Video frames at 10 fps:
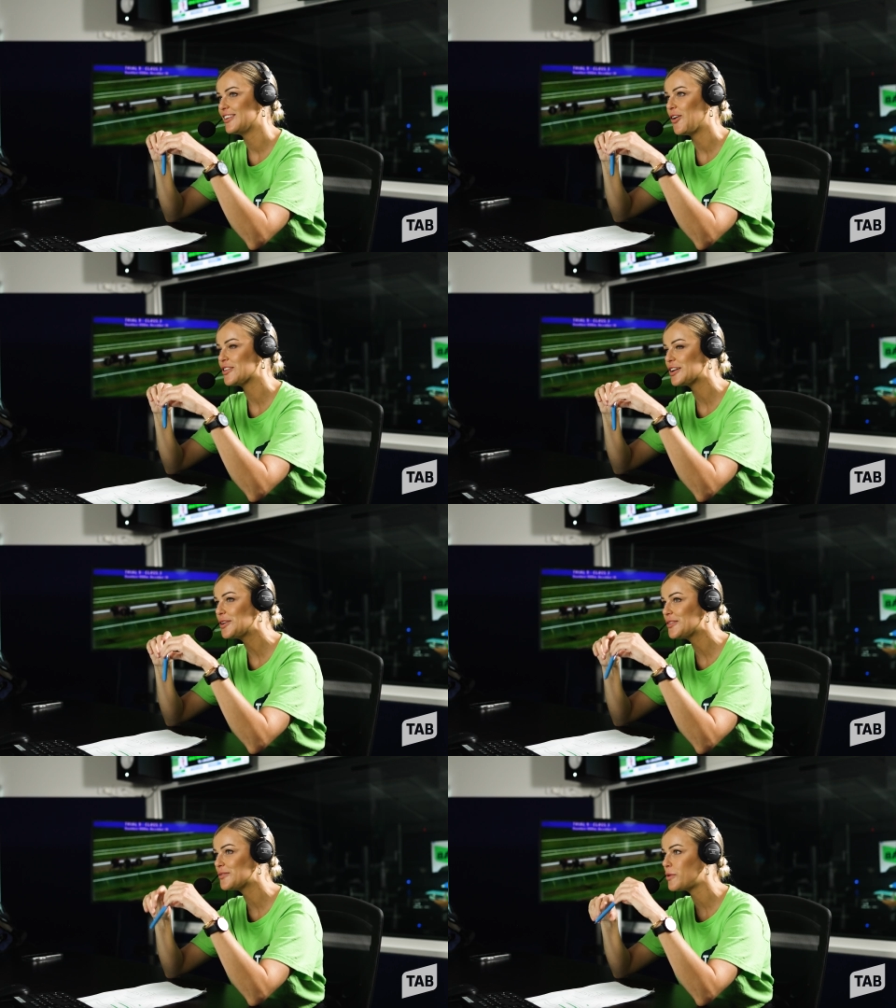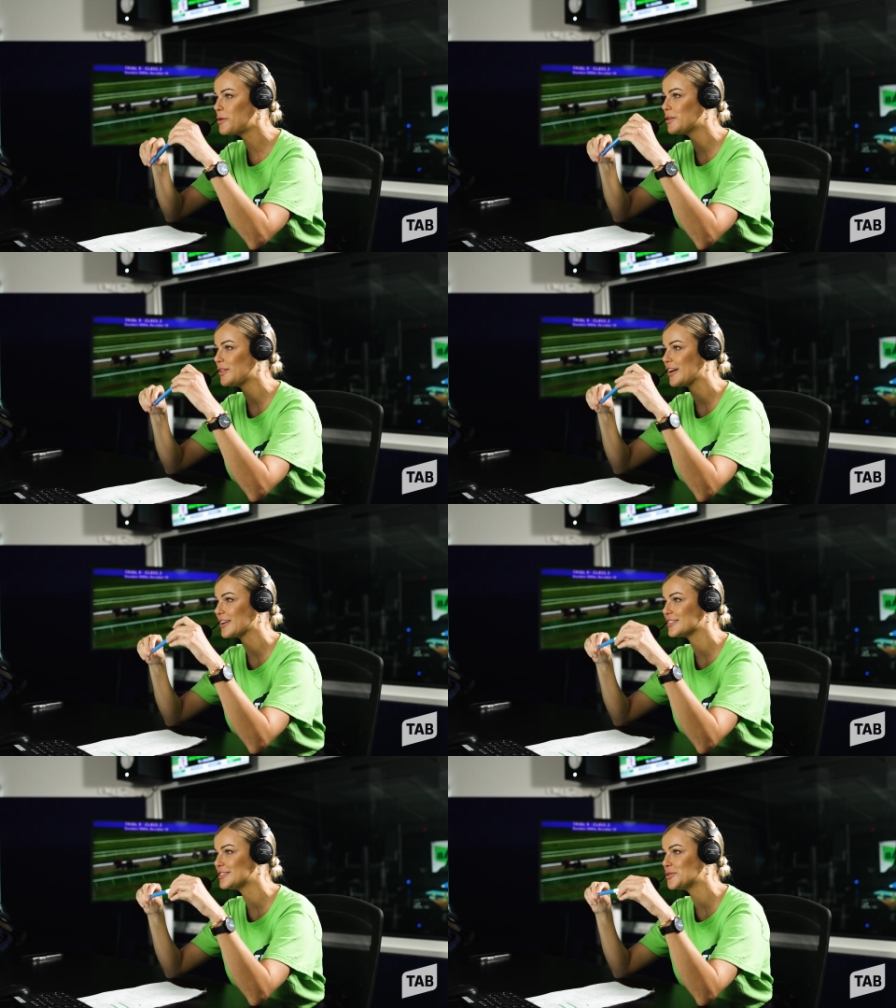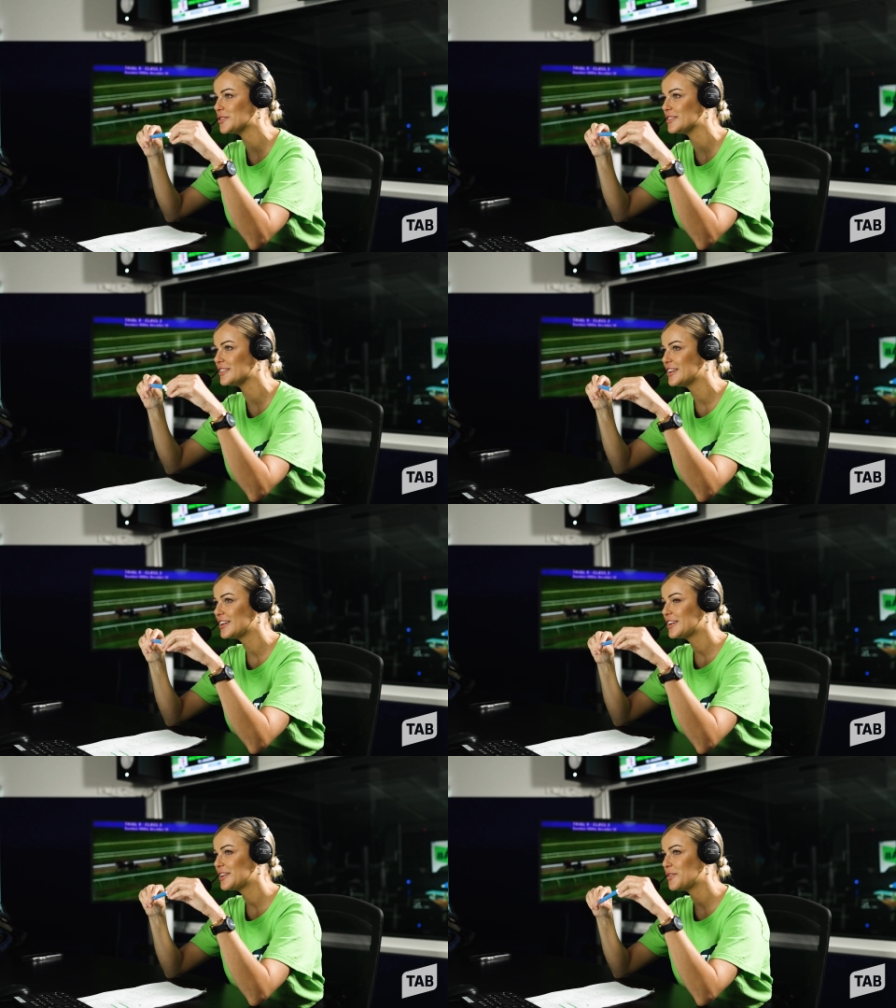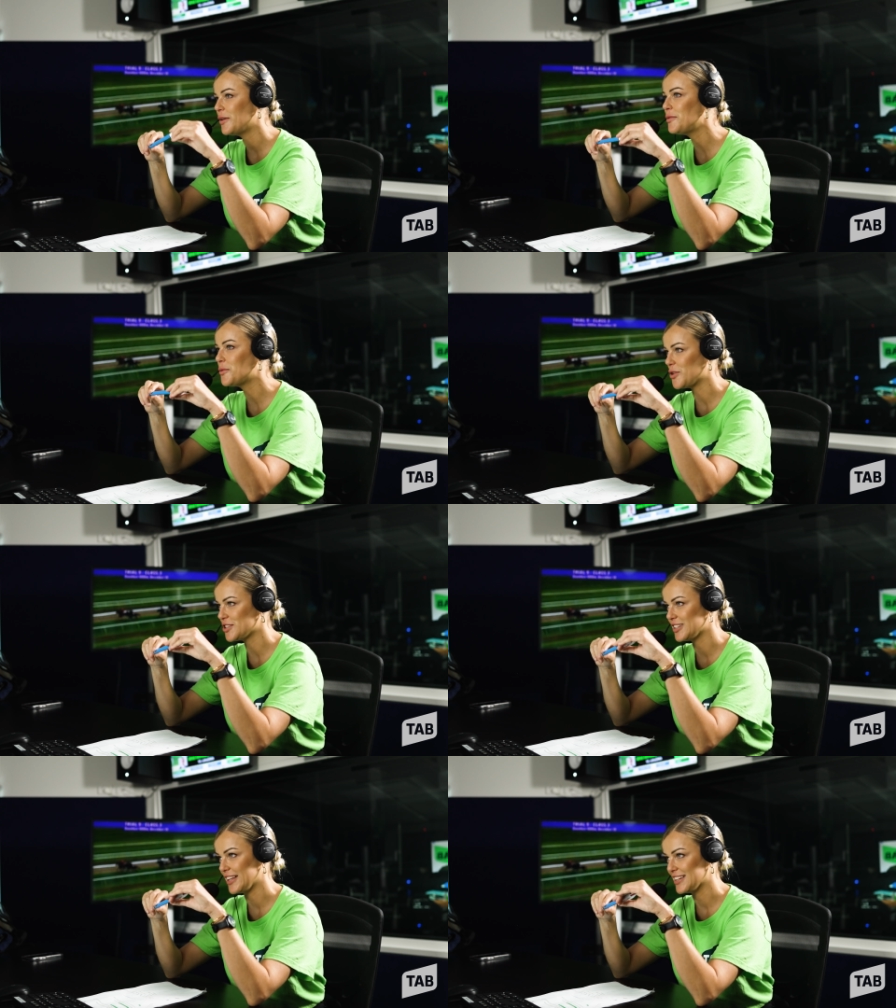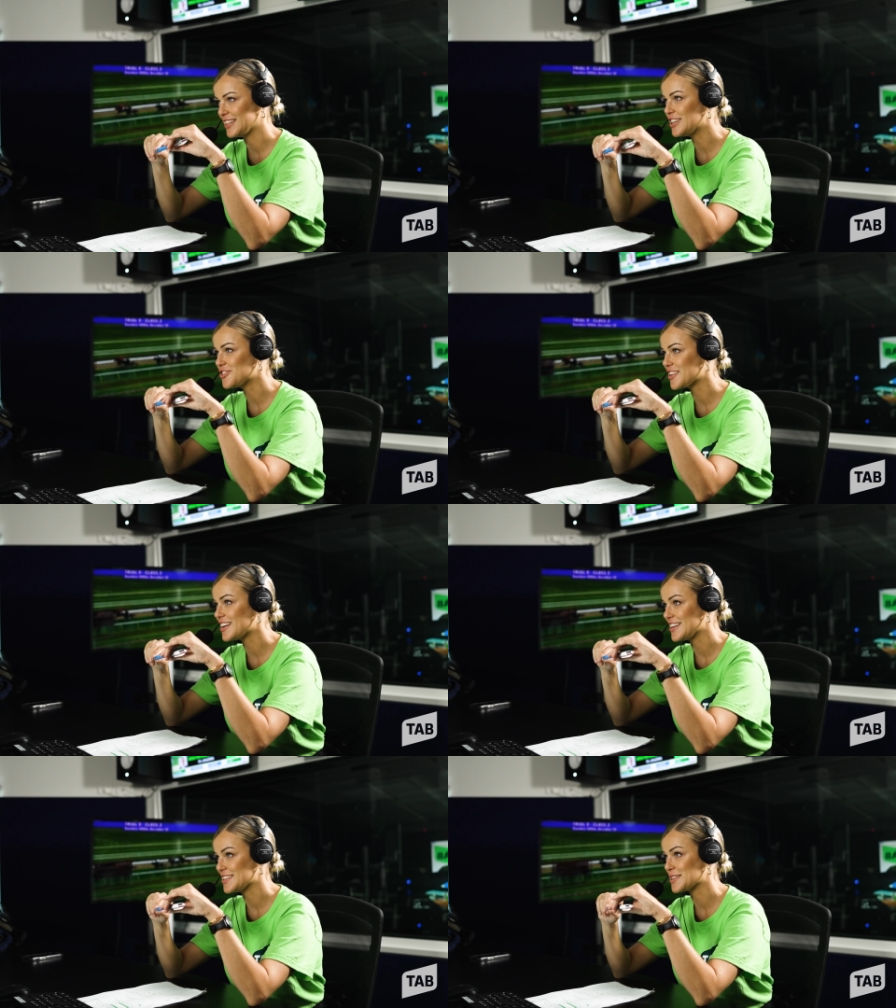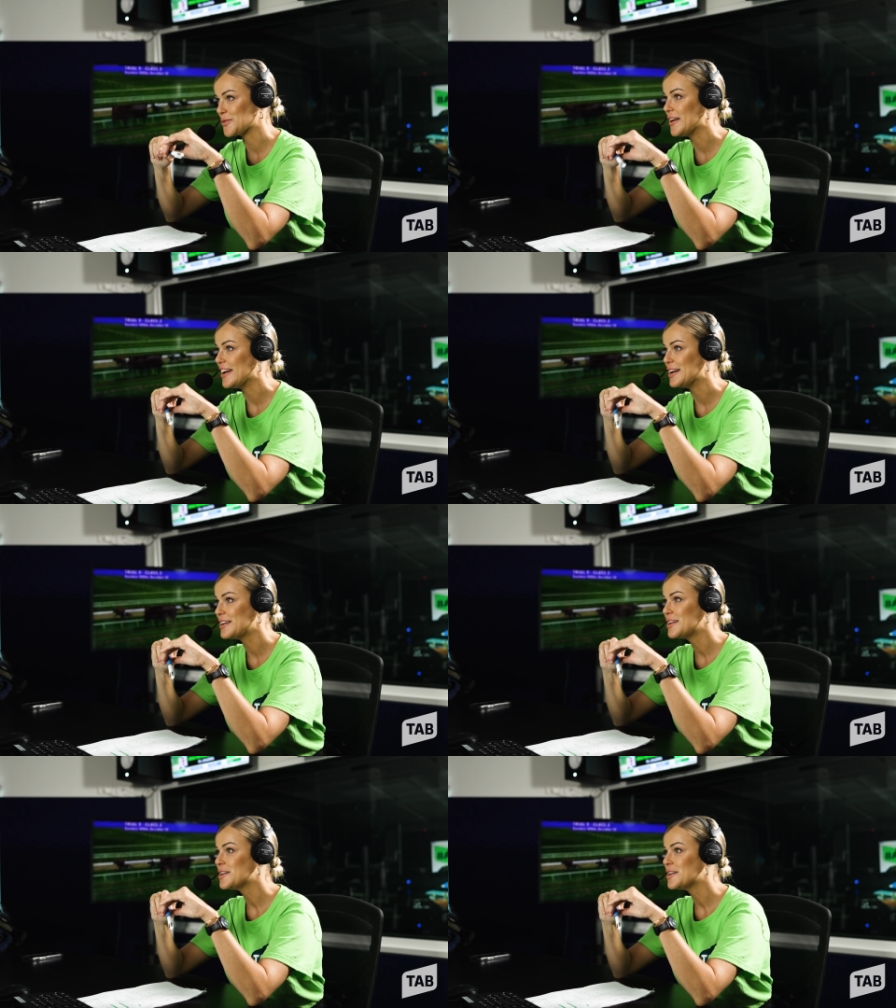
I tell you what, we were like when we're watching that 10 Trinity Square,